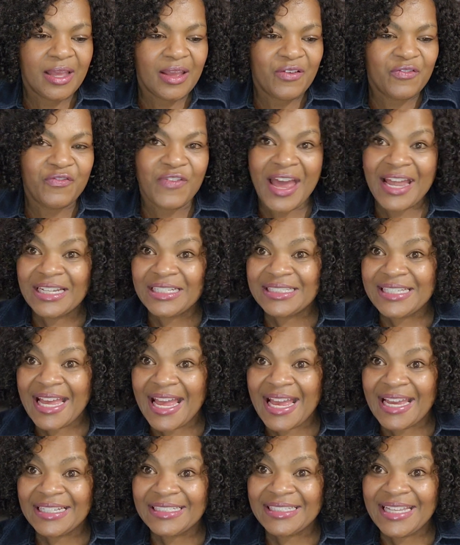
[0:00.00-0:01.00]

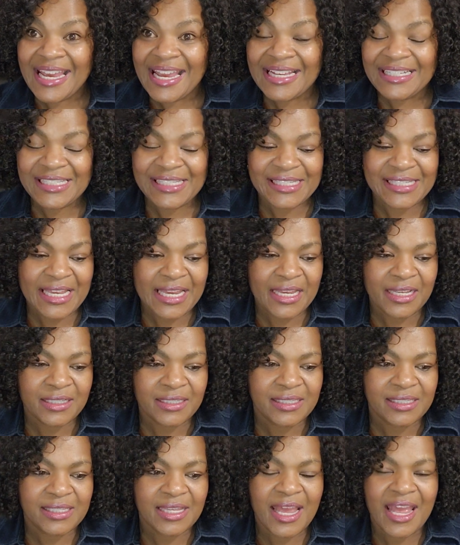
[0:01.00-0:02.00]
Valentine Day
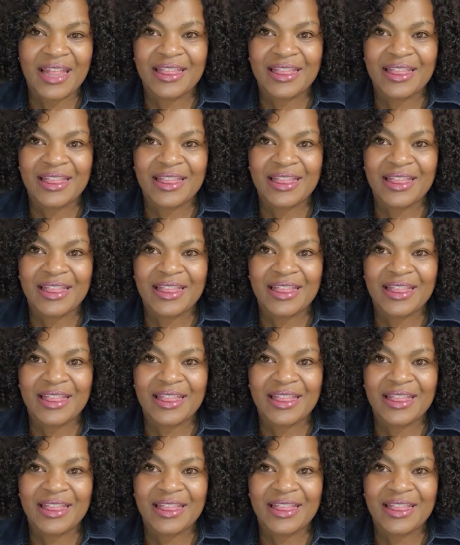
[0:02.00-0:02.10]
scents